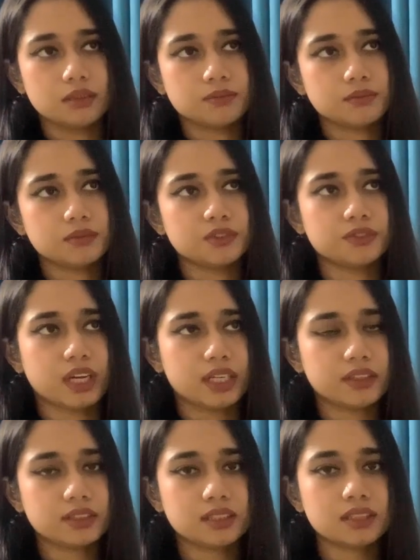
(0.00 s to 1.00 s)

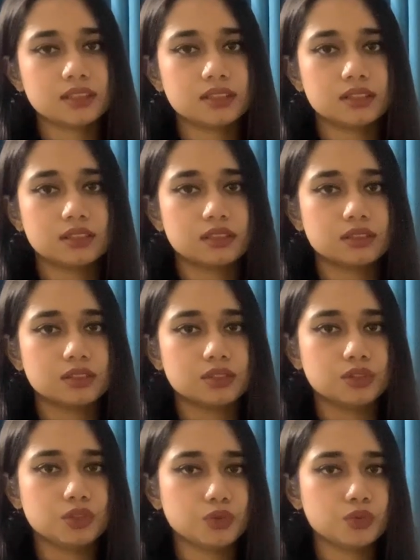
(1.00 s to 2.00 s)
Viruses
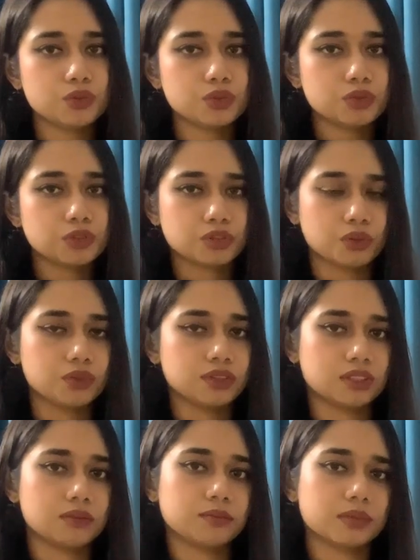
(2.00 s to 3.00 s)
do show
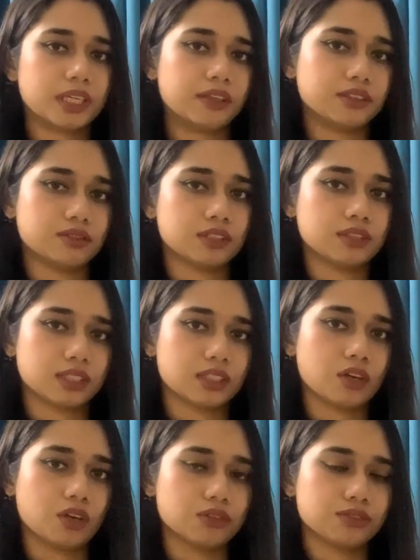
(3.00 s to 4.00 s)
some characteristic
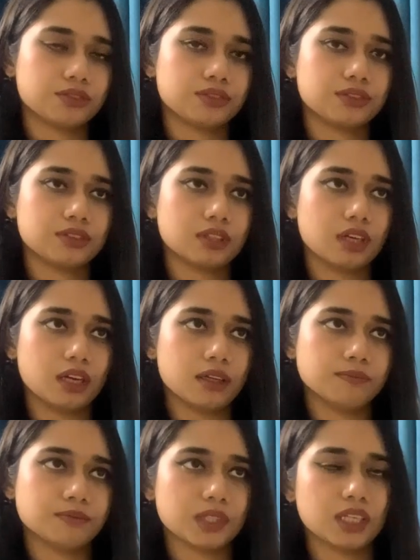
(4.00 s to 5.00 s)
of
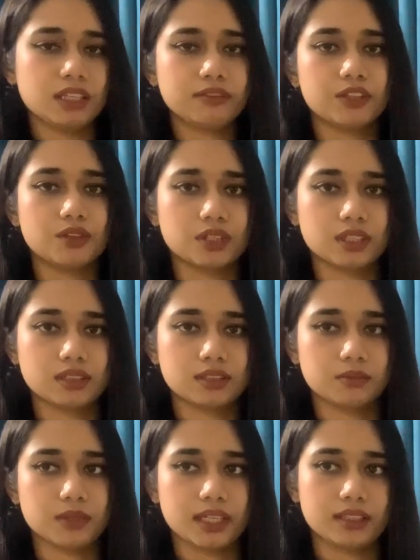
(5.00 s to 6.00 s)
living
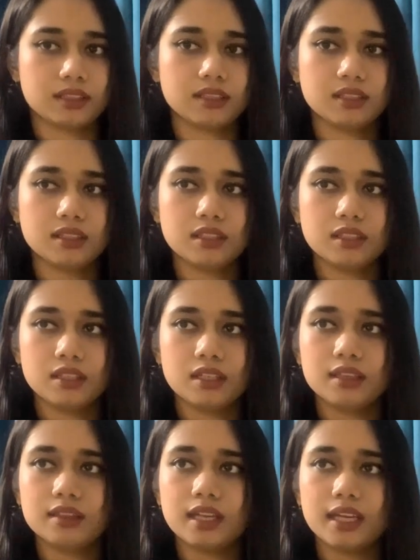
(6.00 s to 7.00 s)
organism, like
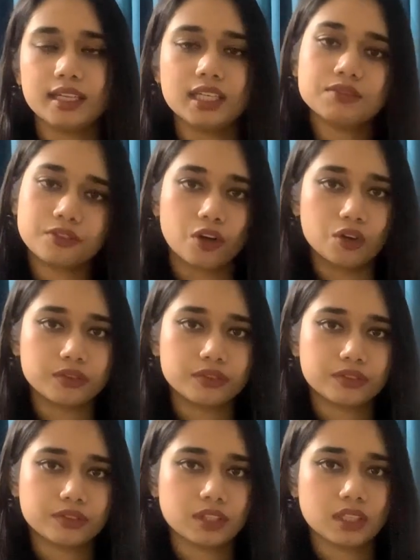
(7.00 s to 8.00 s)
they
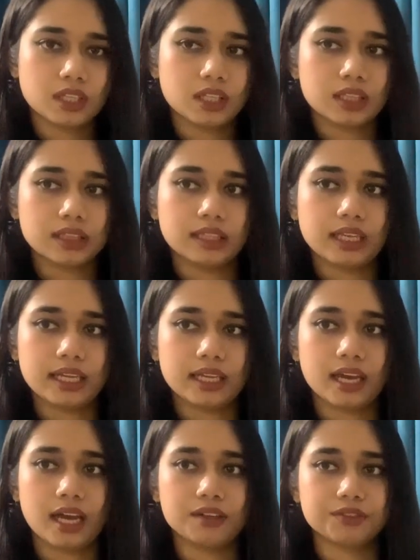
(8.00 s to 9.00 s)
evolve, they
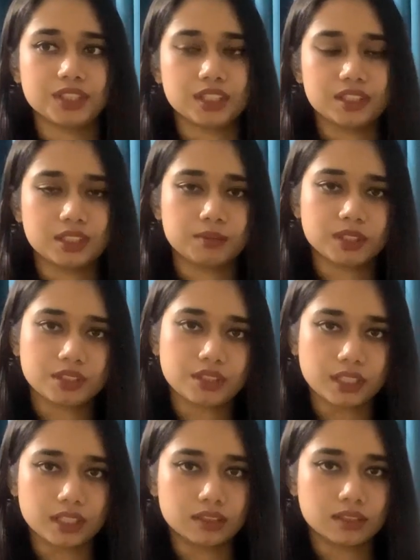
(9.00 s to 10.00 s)
have genetic
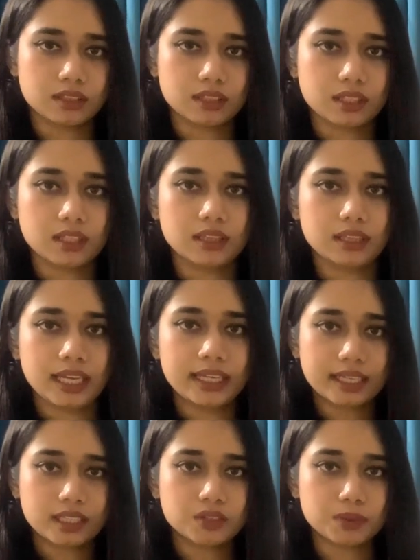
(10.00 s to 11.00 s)
material, they
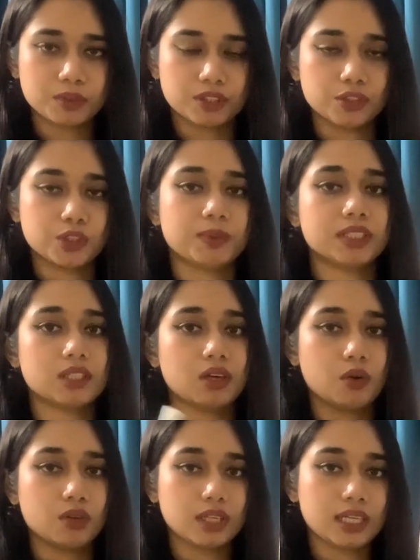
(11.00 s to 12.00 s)
can reproduce, but
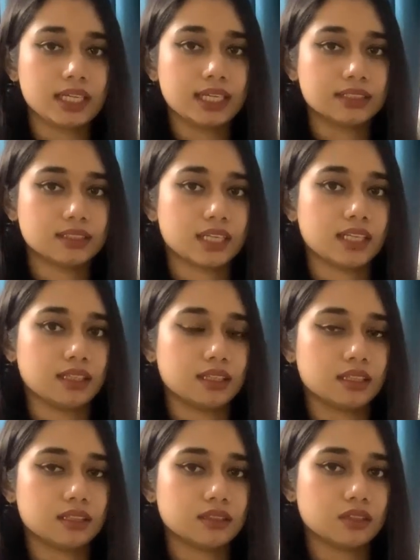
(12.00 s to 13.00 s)
only inside
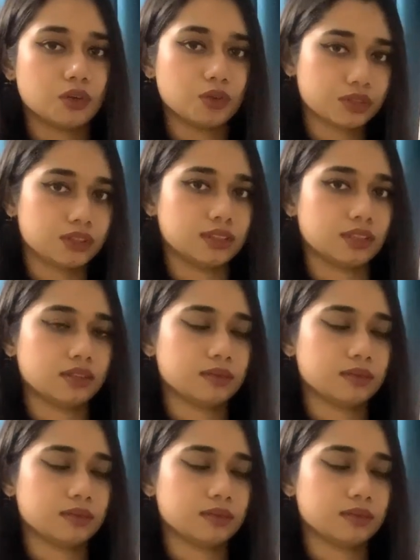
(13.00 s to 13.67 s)
a host cell.